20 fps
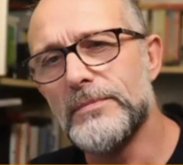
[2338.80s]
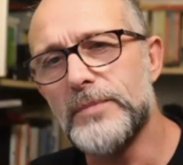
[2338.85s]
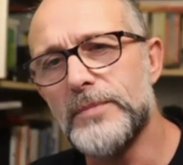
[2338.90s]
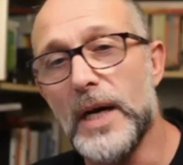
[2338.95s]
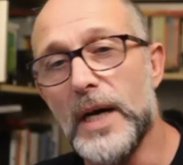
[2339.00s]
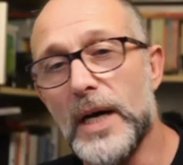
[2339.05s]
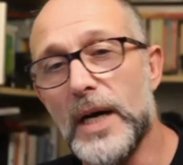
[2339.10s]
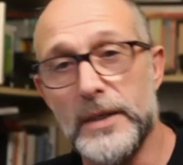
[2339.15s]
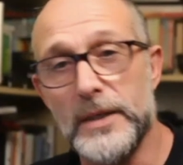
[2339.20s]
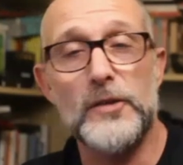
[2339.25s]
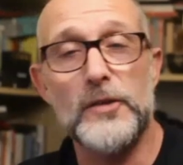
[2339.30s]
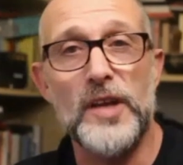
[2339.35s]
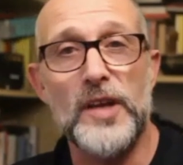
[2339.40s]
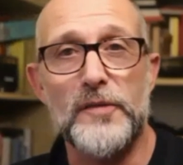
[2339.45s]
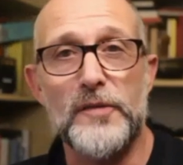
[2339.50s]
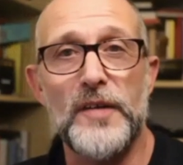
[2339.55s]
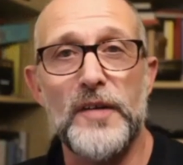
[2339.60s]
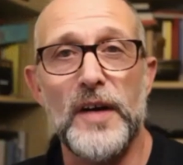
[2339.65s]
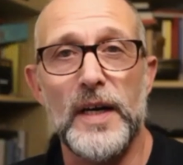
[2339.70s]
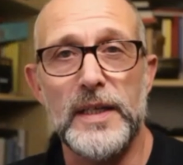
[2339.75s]
stick
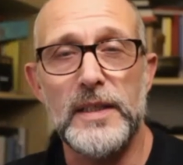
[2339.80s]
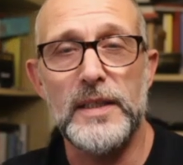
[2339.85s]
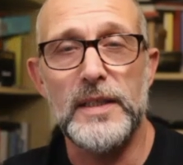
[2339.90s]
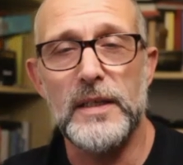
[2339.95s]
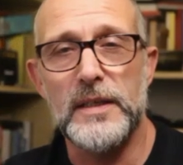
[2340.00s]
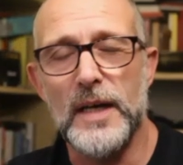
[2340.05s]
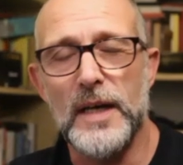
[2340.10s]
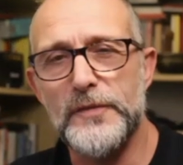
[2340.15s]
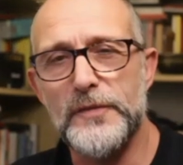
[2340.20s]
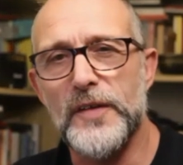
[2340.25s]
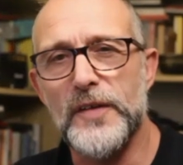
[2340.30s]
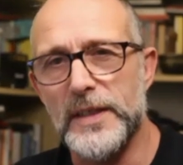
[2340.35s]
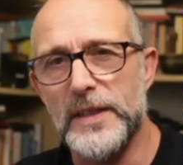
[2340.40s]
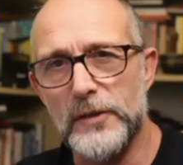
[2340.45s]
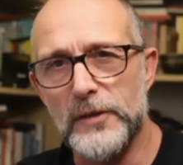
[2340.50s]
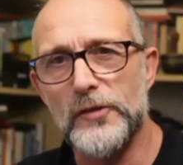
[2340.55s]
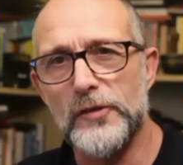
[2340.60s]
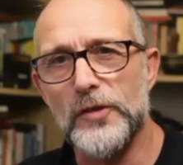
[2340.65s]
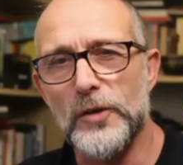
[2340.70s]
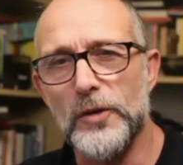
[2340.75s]
fighting and knife fighting and
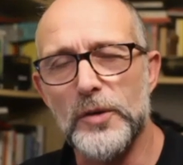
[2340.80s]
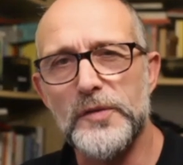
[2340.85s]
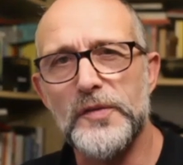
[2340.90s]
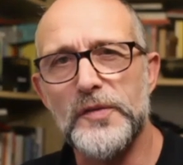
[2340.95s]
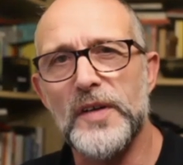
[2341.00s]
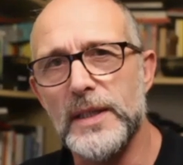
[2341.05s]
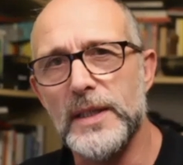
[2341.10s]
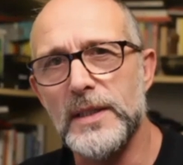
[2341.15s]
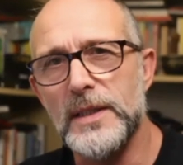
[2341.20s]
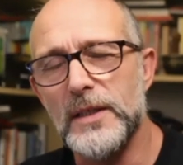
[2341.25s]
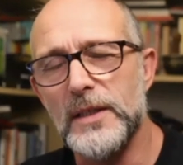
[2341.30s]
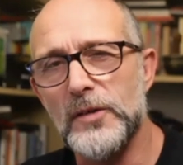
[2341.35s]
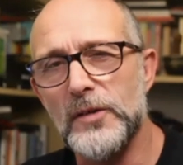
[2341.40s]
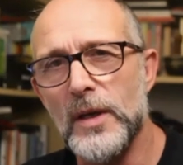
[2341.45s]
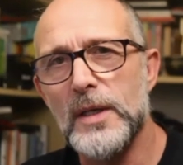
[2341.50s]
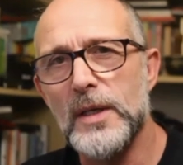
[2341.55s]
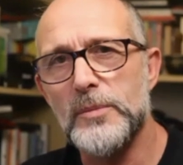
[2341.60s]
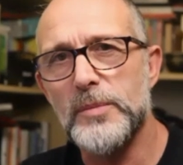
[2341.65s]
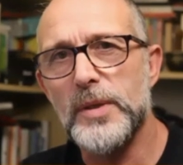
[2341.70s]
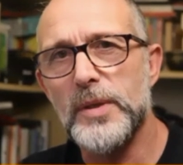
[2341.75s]
sword fighting, is
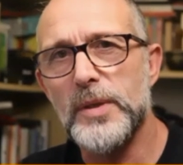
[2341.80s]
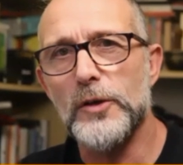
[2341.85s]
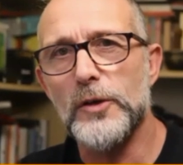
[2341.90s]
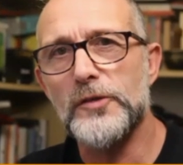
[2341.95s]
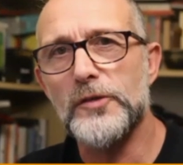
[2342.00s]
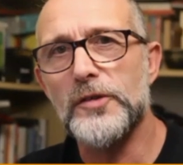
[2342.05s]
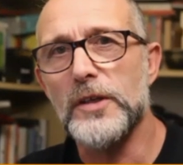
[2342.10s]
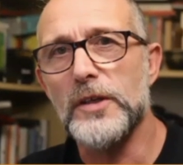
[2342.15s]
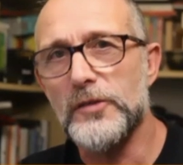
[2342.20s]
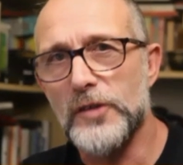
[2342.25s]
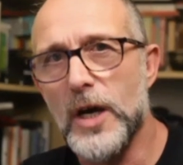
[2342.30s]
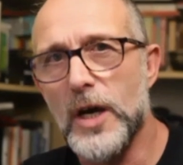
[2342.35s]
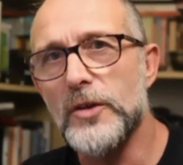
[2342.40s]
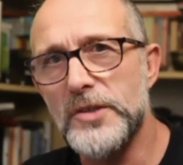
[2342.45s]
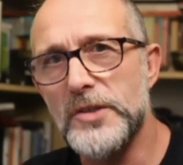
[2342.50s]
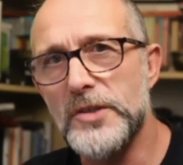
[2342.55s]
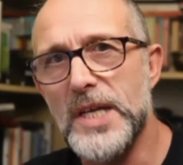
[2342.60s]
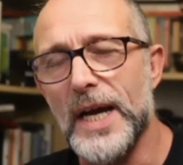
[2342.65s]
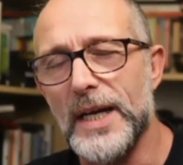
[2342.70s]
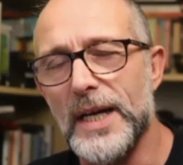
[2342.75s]
because there's
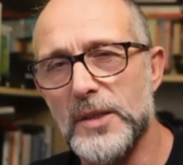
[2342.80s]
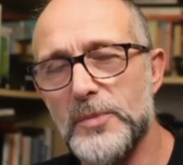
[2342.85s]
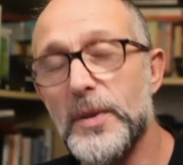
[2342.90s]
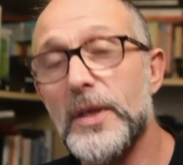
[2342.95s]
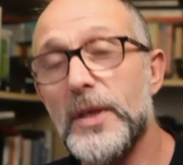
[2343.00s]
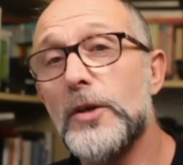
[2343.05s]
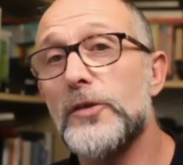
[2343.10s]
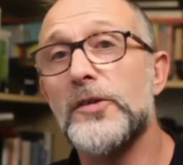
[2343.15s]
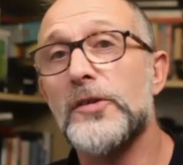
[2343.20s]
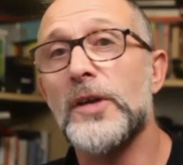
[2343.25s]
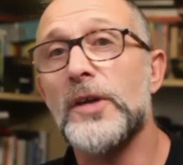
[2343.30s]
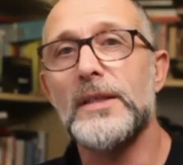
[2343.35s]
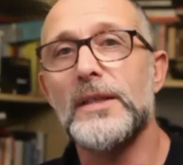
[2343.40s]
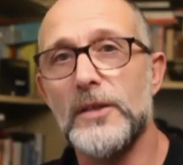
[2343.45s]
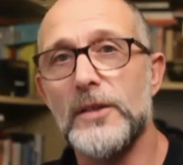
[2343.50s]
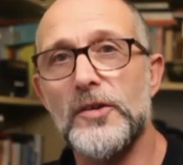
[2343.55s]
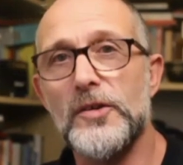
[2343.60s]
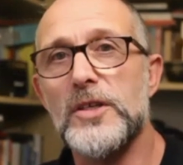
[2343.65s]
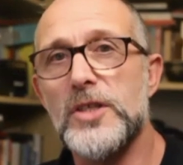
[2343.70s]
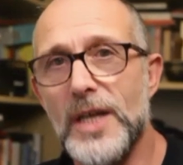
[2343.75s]
contact, because there's
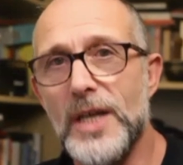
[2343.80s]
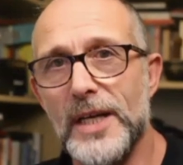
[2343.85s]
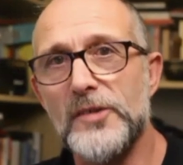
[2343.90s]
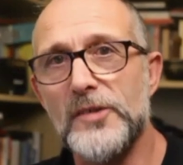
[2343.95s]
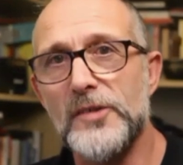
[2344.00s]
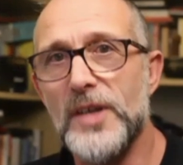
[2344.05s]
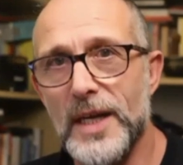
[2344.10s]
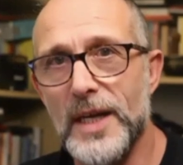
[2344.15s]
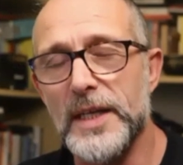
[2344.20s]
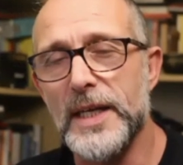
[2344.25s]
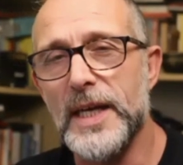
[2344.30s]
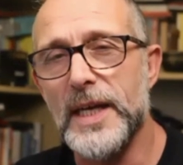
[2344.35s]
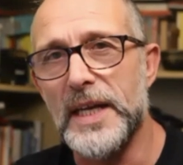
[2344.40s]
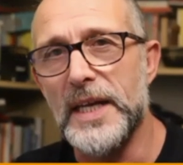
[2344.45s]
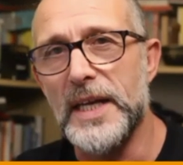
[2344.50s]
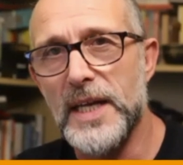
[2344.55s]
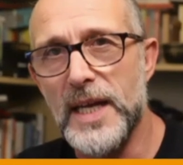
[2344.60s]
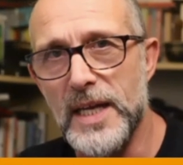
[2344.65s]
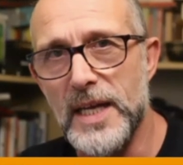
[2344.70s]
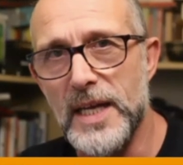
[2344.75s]
a chance you're going to get hit.